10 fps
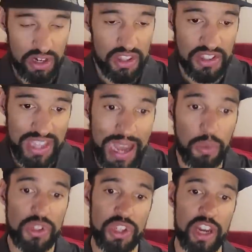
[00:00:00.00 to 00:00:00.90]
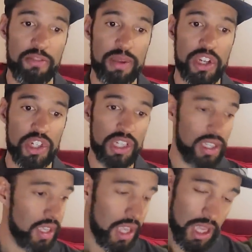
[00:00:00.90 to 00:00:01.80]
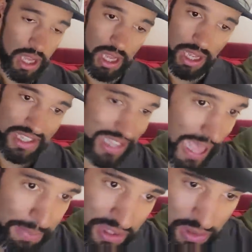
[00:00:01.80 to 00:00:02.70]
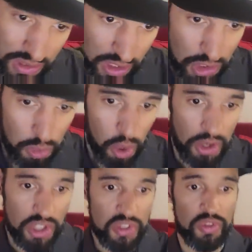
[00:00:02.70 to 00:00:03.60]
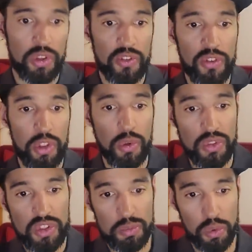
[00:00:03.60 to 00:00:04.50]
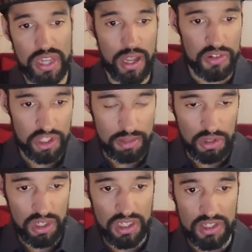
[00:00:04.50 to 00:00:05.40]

that's outside of Beijing, it's absolutely going to do wonders for those small towns and communities.